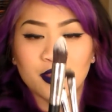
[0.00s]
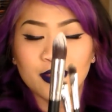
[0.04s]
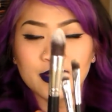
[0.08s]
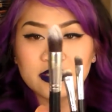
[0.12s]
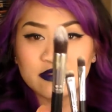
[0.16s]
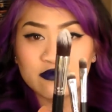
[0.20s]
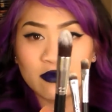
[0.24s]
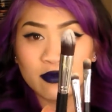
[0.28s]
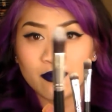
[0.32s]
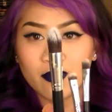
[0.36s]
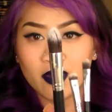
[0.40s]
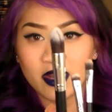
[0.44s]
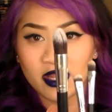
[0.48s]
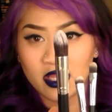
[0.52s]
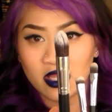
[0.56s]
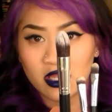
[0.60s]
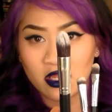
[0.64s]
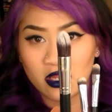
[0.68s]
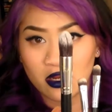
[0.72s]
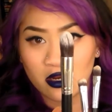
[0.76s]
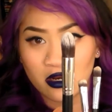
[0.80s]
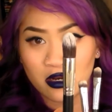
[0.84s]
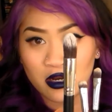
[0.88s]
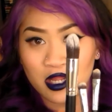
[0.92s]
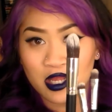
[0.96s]
This one right
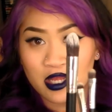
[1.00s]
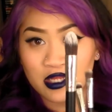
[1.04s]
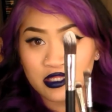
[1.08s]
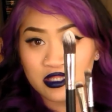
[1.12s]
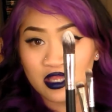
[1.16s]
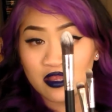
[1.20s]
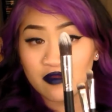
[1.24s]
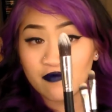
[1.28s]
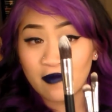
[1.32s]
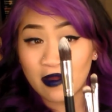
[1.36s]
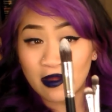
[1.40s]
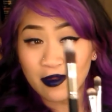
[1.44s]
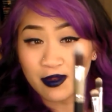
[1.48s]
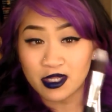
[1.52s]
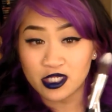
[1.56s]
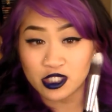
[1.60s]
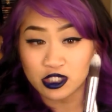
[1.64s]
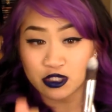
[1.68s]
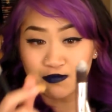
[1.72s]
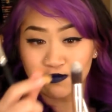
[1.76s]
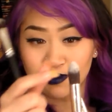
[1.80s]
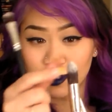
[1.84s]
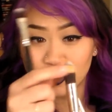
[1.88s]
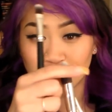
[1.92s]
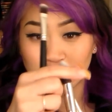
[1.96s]
here is a
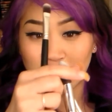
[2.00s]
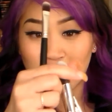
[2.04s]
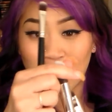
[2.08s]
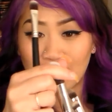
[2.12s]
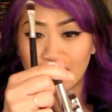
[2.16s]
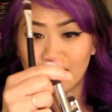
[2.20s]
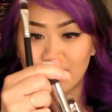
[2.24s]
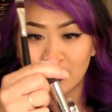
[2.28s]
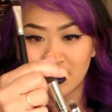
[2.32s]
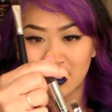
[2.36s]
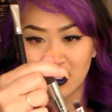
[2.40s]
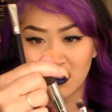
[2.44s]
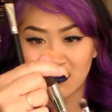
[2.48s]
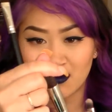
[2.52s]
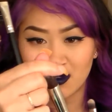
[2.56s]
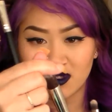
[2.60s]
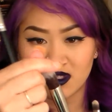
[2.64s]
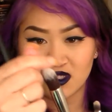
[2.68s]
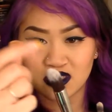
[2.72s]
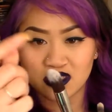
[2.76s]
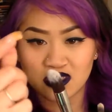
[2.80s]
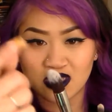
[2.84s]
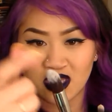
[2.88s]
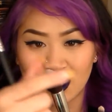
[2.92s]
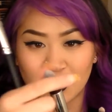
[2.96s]
foundation brush, I believe.
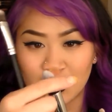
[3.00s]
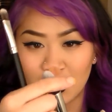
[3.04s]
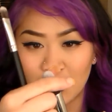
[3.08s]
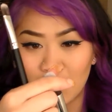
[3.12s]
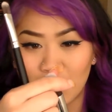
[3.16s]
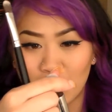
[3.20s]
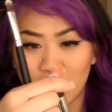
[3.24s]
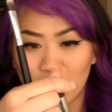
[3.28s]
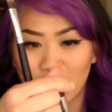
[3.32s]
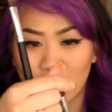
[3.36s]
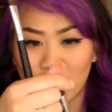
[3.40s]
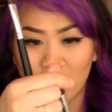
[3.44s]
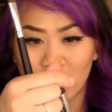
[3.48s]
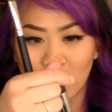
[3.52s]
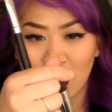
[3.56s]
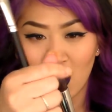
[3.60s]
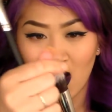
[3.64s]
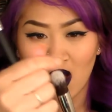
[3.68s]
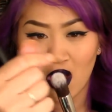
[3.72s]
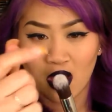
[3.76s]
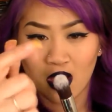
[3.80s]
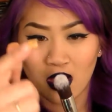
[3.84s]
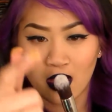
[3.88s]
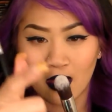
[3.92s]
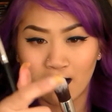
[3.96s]
This is like the more
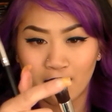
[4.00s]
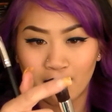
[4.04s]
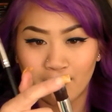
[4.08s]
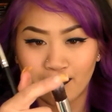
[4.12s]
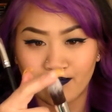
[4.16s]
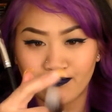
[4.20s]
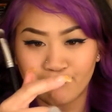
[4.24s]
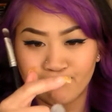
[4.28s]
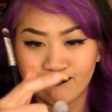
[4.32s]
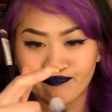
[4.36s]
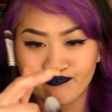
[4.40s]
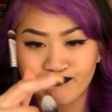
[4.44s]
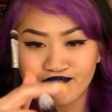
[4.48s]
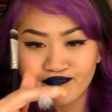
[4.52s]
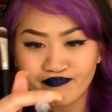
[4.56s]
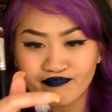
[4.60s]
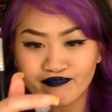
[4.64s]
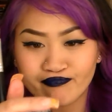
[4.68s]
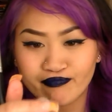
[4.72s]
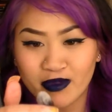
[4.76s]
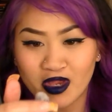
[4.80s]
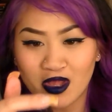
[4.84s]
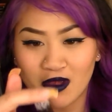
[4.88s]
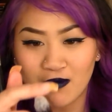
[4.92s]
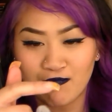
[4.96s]

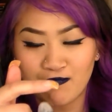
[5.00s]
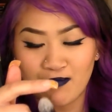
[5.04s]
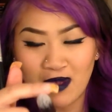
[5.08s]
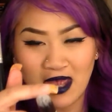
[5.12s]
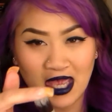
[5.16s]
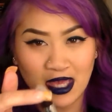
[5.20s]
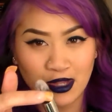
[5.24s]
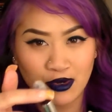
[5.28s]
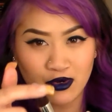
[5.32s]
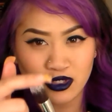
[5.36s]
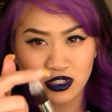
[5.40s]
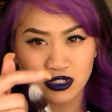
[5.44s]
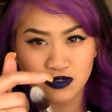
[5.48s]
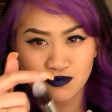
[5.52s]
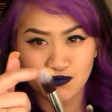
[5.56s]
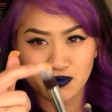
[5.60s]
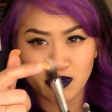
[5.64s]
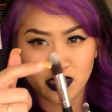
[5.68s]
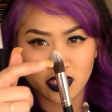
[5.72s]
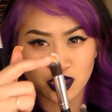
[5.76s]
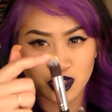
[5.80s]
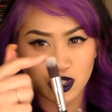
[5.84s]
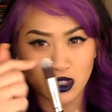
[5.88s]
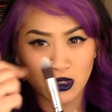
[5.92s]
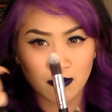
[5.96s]
painter's
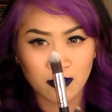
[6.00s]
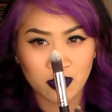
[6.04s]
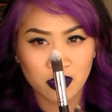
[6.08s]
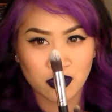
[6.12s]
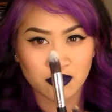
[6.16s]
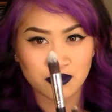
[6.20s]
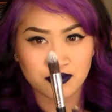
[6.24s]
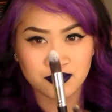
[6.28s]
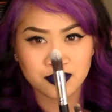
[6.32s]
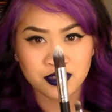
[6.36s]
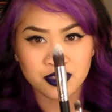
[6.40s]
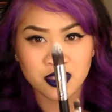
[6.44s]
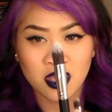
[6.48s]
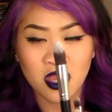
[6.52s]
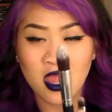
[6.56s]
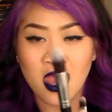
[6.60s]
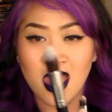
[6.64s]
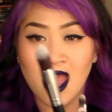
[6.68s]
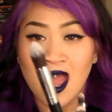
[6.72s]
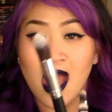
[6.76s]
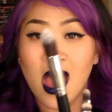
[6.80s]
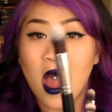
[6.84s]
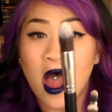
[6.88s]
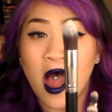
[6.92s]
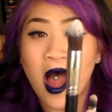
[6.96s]
brush almost.
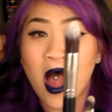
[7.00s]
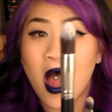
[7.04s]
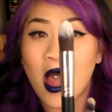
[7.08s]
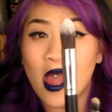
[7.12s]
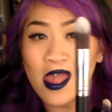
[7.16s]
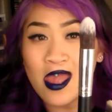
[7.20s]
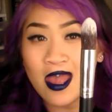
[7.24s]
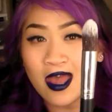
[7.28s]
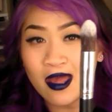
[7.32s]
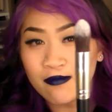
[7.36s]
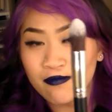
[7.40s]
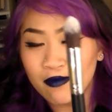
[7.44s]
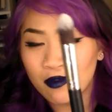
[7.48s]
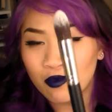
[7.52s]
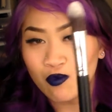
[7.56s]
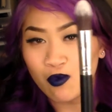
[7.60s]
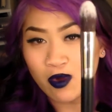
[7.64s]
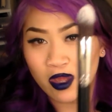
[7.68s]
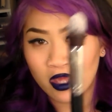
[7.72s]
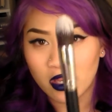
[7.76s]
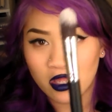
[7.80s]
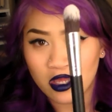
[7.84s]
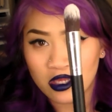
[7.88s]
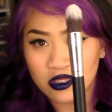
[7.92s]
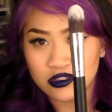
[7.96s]
I have been
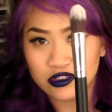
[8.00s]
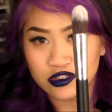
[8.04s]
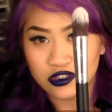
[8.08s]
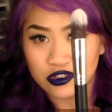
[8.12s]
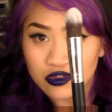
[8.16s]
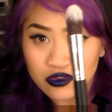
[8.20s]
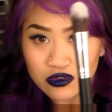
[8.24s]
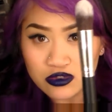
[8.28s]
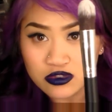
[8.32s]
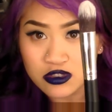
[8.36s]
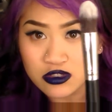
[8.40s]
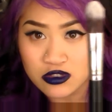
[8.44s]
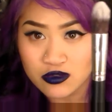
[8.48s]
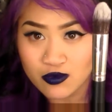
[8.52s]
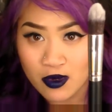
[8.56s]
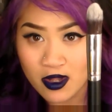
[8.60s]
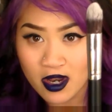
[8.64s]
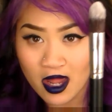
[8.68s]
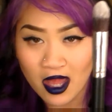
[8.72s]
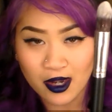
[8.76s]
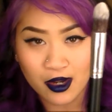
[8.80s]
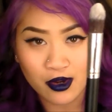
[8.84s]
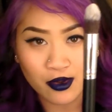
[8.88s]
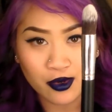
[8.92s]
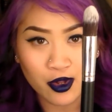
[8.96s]
waiting to use this
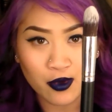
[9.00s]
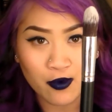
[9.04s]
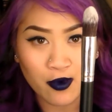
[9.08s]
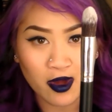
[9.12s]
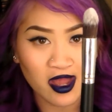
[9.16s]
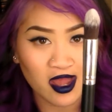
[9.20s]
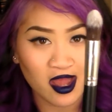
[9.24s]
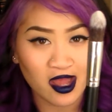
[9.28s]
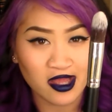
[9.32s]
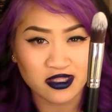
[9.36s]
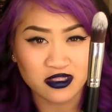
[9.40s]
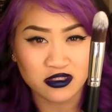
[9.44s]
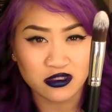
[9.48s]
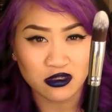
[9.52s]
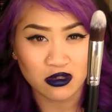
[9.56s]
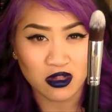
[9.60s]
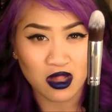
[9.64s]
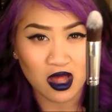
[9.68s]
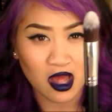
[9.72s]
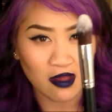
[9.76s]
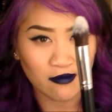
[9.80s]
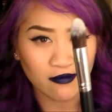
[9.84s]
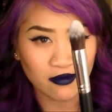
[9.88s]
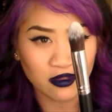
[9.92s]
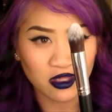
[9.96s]
one. I don't know why I still
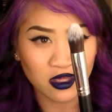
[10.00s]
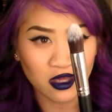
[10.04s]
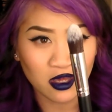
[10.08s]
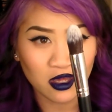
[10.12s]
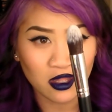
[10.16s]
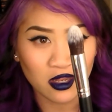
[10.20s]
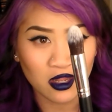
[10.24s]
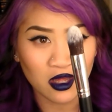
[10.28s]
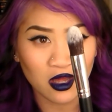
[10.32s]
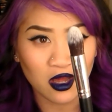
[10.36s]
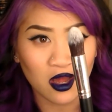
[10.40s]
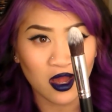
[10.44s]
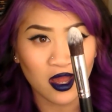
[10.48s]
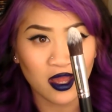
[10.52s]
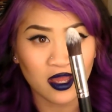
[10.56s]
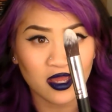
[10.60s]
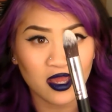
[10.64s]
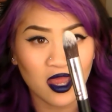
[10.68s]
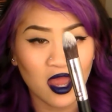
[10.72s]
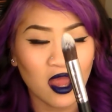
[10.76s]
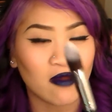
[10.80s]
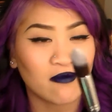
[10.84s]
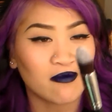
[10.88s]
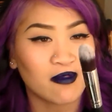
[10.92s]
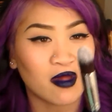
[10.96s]
haven't yet.
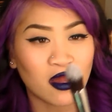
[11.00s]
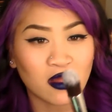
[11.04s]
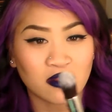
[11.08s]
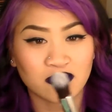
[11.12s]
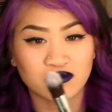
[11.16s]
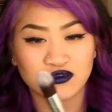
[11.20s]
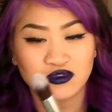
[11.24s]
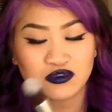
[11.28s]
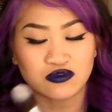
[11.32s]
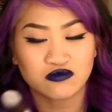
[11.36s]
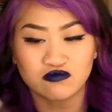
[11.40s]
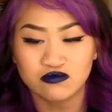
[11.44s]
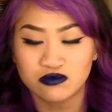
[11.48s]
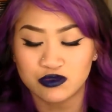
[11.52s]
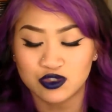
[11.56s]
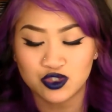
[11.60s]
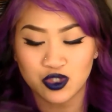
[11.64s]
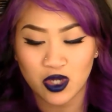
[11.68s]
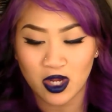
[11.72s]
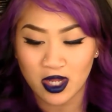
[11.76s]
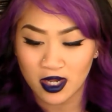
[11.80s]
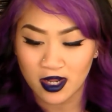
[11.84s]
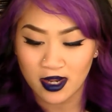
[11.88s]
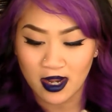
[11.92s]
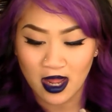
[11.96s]
I have not
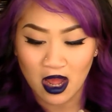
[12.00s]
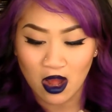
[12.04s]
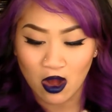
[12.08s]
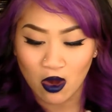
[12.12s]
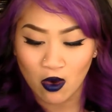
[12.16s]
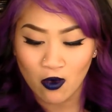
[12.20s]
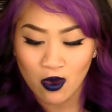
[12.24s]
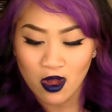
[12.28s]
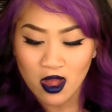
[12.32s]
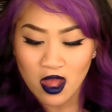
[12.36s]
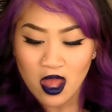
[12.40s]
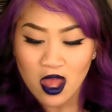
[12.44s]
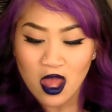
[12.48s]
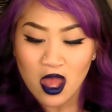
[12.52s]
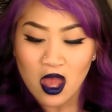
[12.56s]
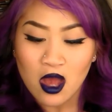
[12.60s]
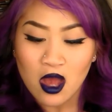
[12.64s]
tried it out.